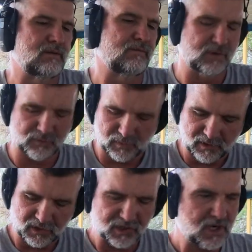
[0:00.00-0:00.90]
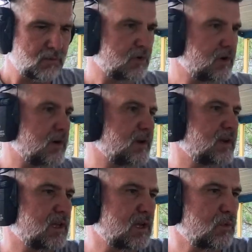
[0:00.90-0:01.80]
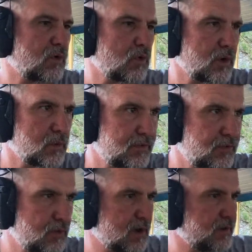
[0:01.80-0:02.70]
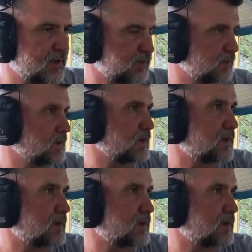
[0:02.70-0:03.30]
First one in the chamber, and again we're going with 3 on this one.